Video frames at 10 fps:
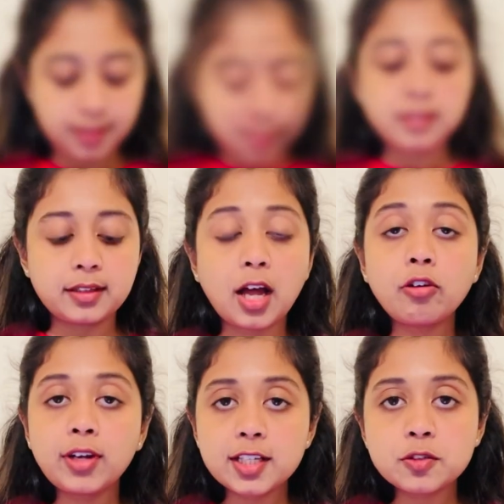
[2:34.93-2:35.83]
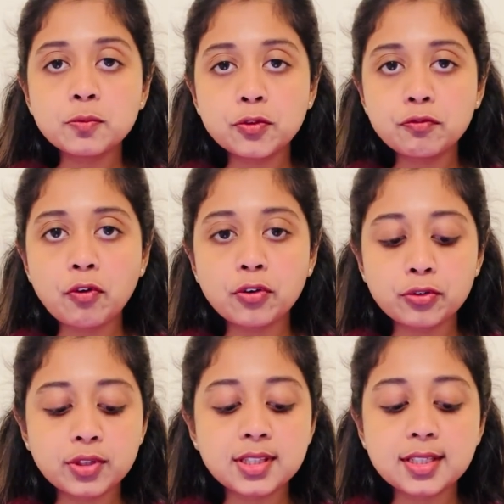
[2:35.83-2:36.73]
Now let's move on to
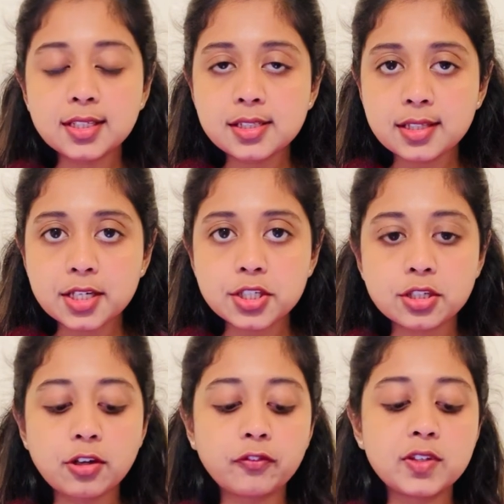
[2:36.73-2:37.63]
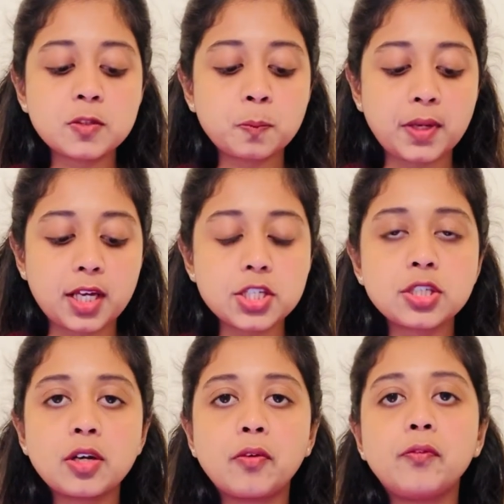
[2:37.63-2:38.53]
the third section of this page,
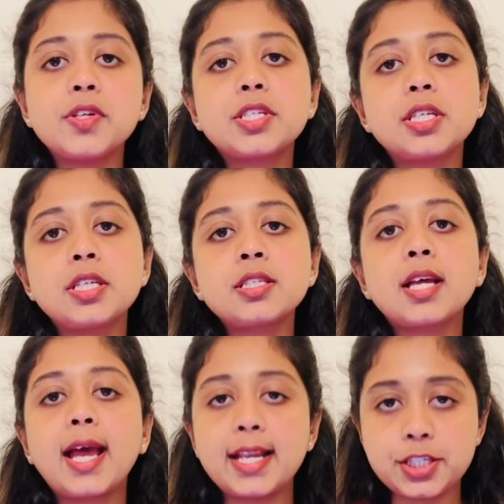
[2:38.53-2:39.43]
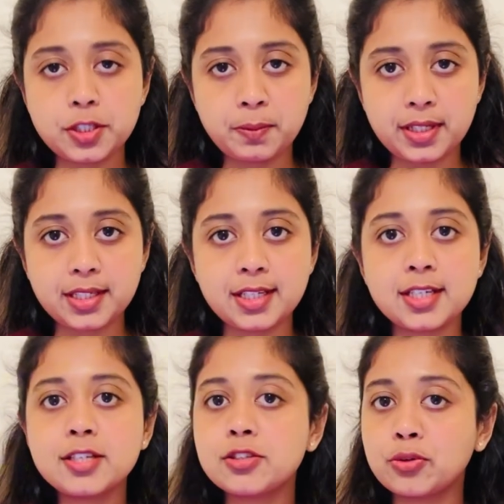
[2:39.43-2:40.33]
which is eligibility.
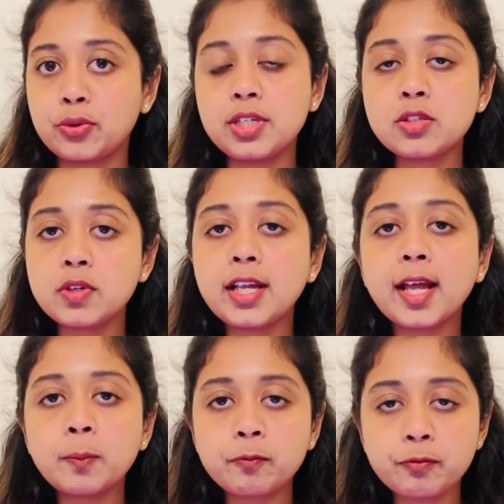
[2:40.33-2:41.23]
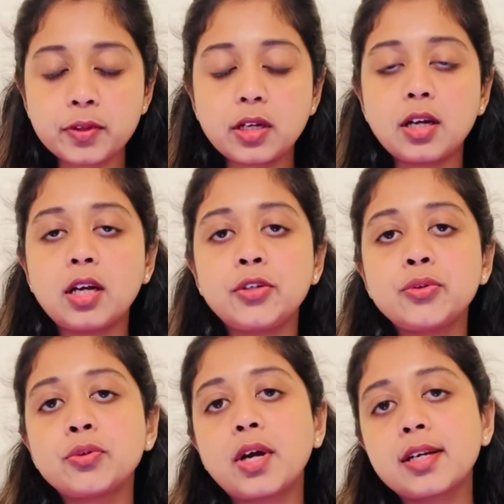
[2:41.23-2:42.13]
So this will help you to
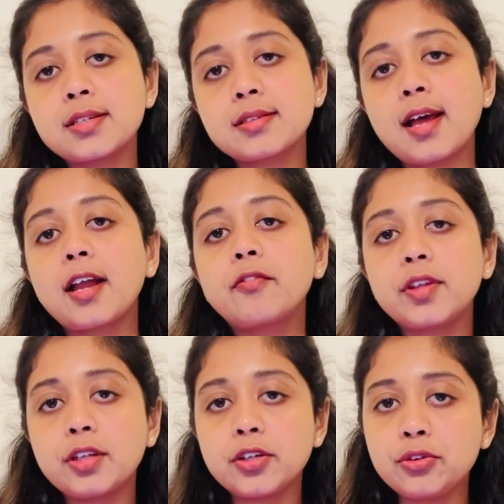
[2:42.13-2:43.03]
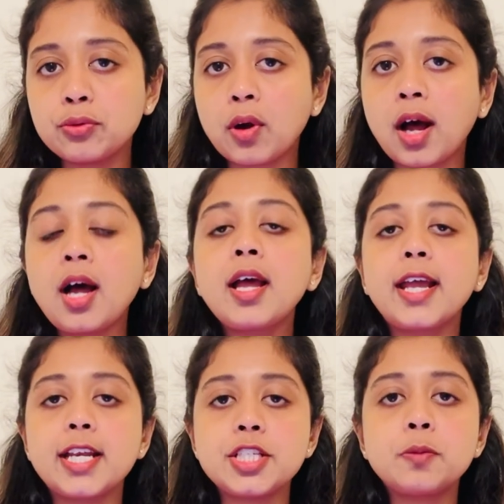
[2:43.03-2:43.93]
understand whether you are
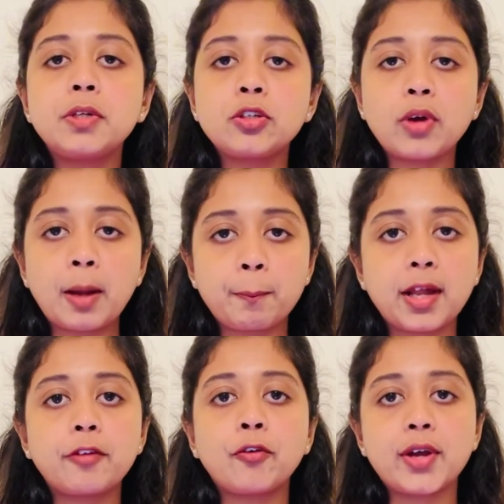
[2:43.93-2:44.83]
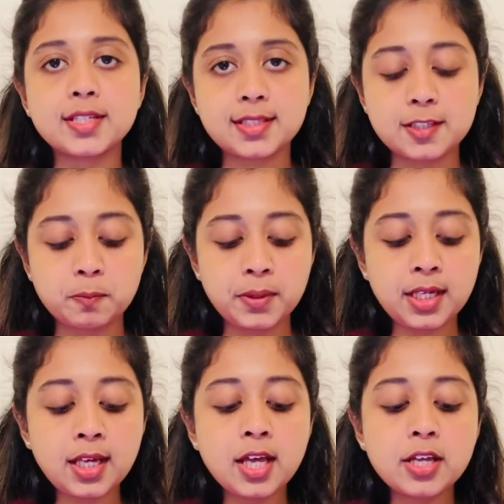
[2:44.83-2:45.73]
eligible to apply for SSP.
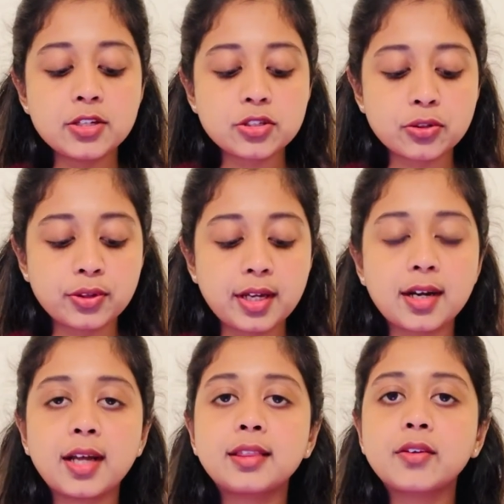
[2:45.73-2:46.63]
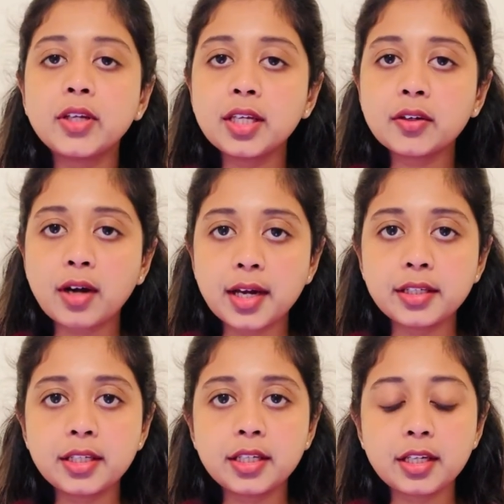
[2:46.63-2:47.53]
So there are 3
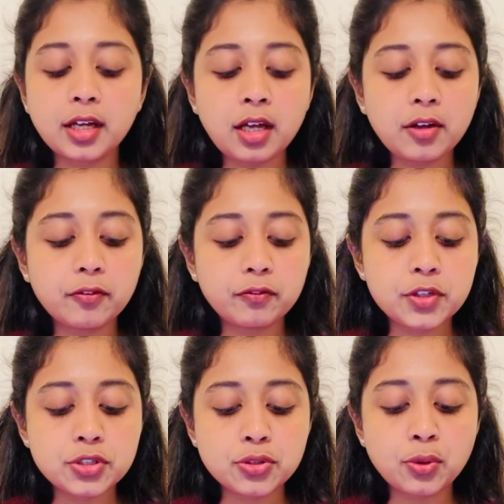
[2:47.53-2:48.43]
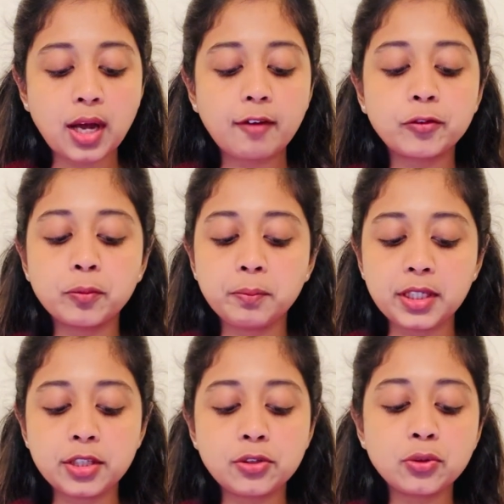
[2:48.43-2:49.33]
criteria which you have to
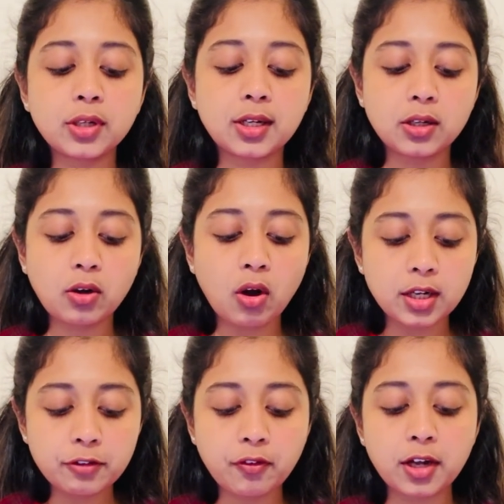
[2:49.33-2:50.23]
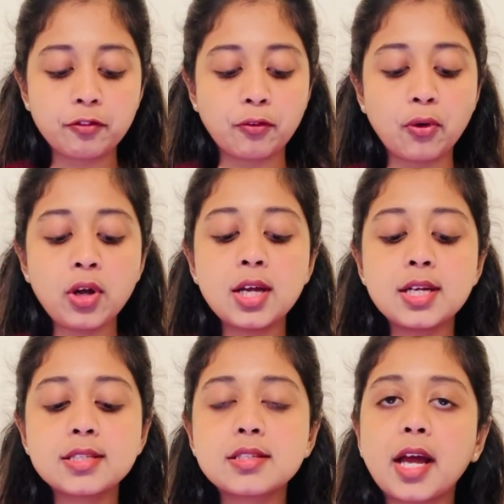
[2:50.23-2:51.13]
meet to qualify for
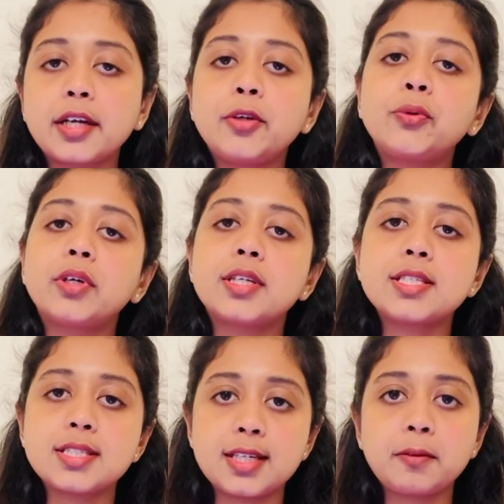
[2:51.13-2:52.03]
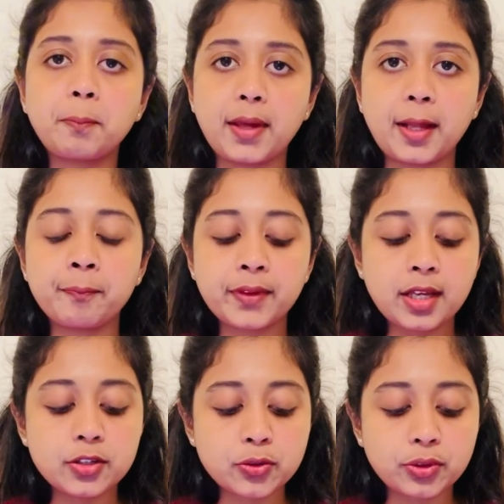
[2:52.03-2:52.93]
statutory sick pay.
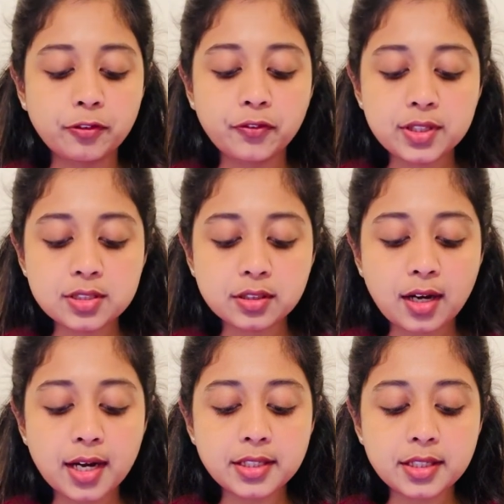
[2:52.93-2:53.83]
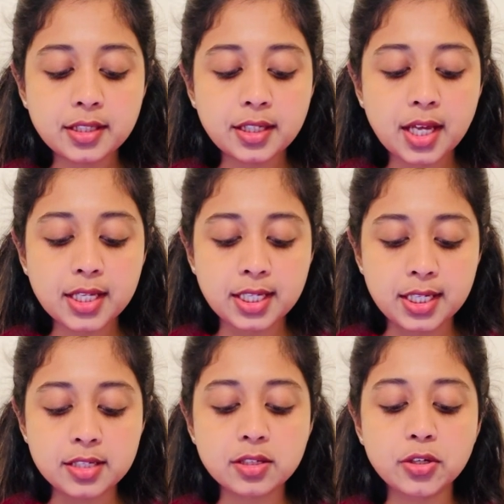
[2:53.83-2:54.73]
So the first criteria
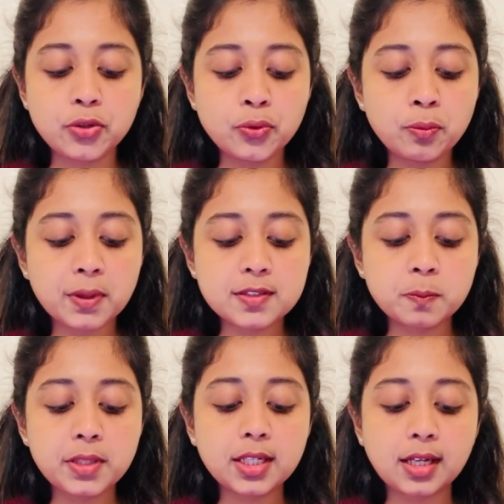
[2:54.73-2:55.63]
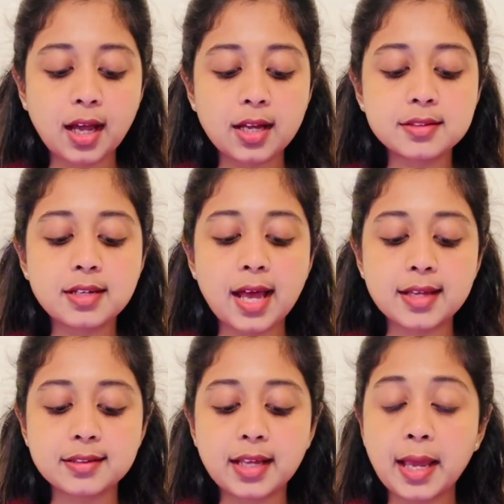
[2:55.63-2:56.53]
is you must be classed as
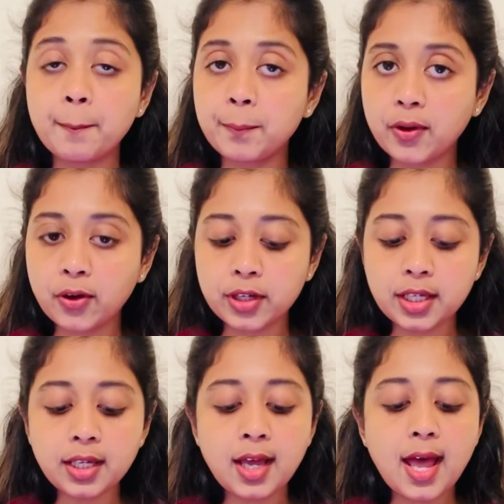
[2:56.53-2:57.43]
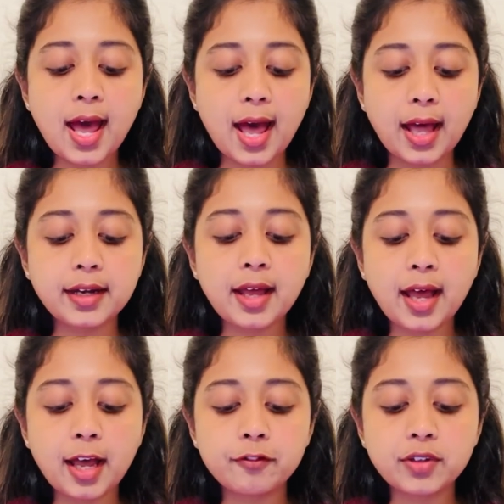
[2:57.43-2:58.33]
an employee and
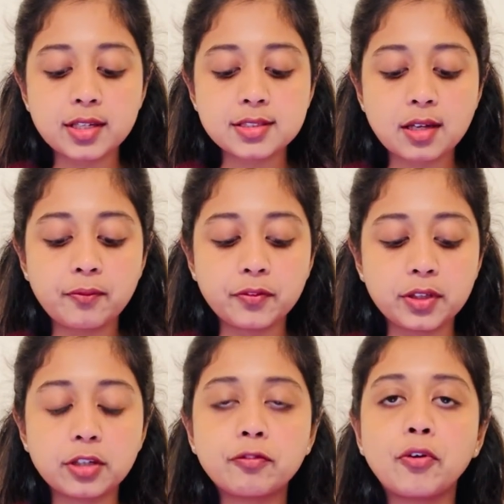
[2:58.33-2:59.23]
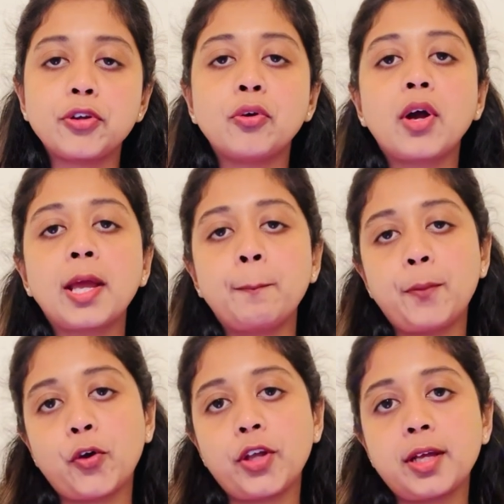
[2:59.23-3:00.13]
have done some work for your
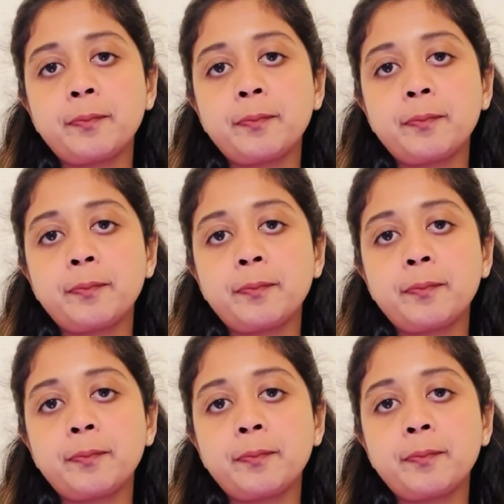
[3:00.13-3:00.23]
employer.